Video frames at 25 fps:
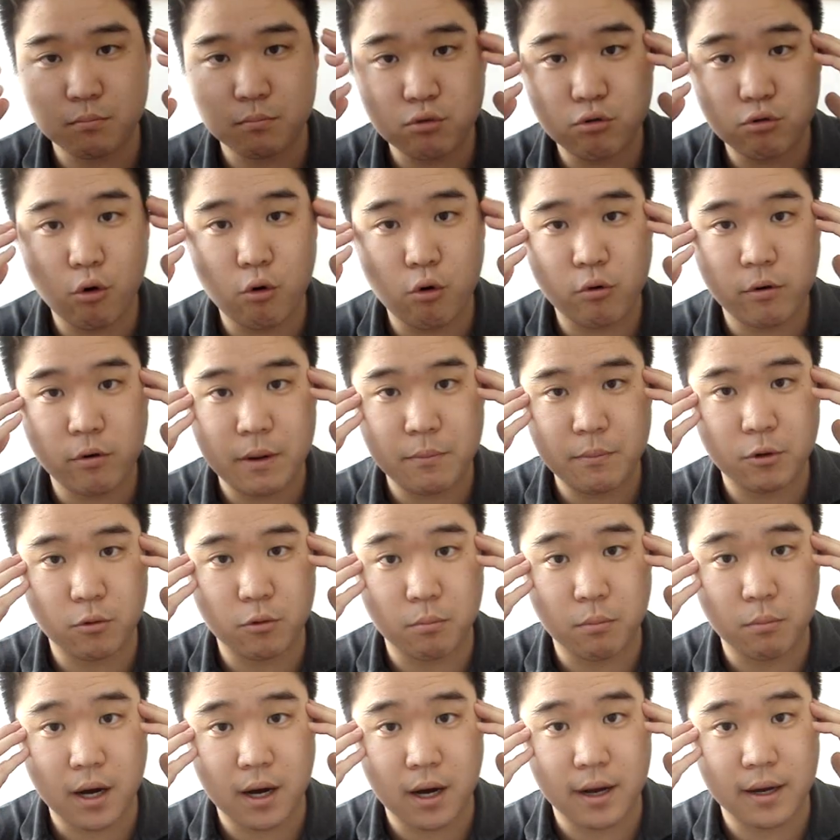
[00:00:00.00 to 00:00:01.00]
program
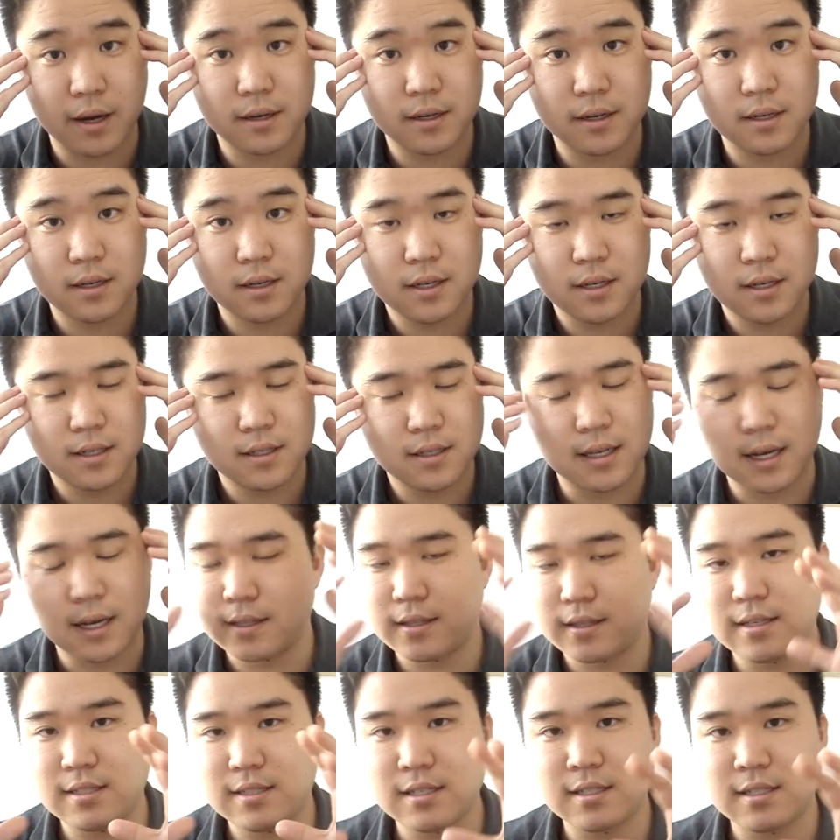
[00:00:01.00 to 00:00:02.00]
your mind.
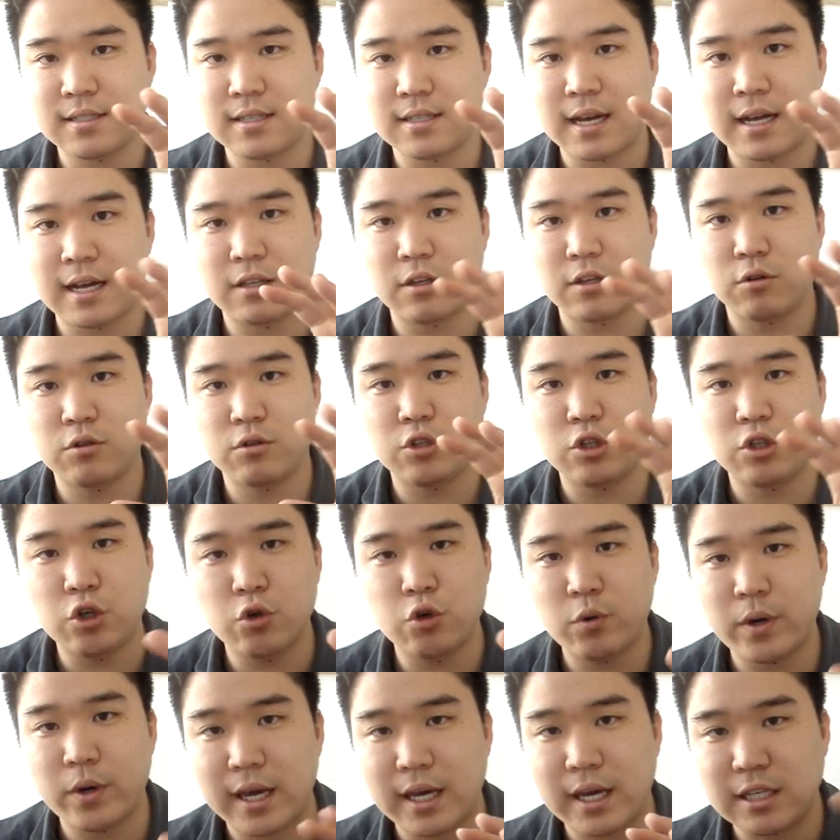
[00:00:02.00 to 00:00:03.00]
Now, this is not no
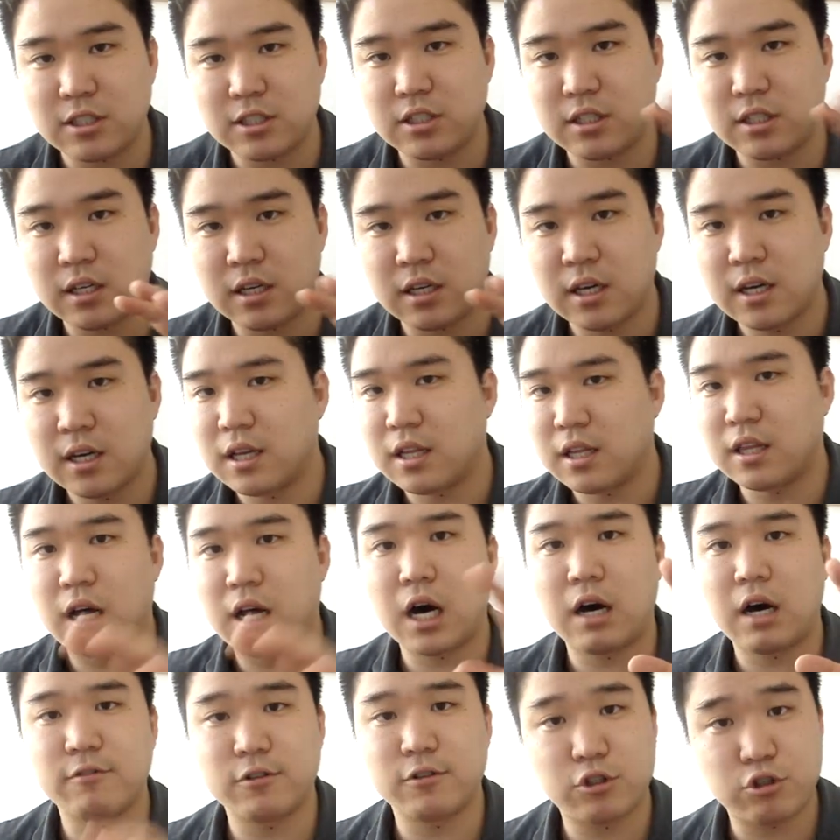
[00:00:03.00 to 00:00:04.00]
new agey
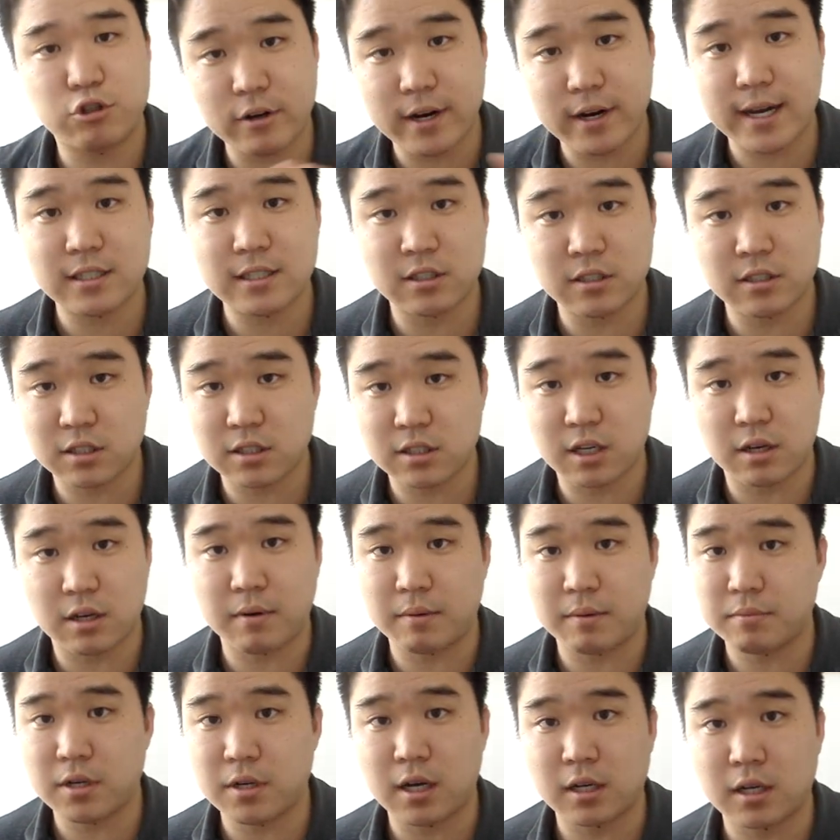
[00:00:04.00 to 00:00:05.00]
law of attraction stuff
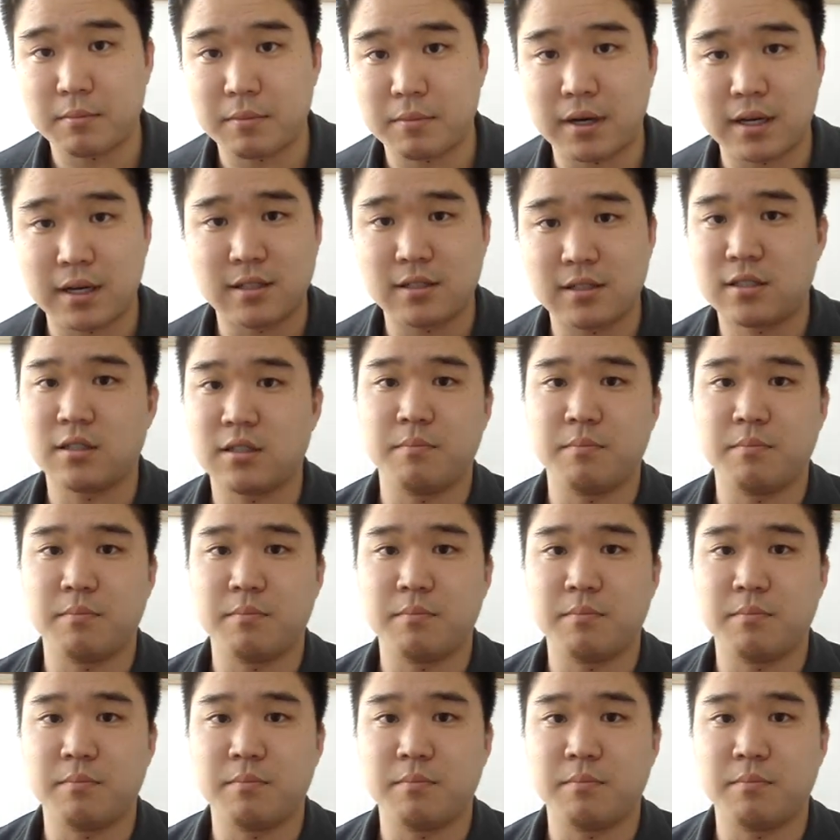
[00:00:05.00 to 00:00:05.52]
I'm talking about.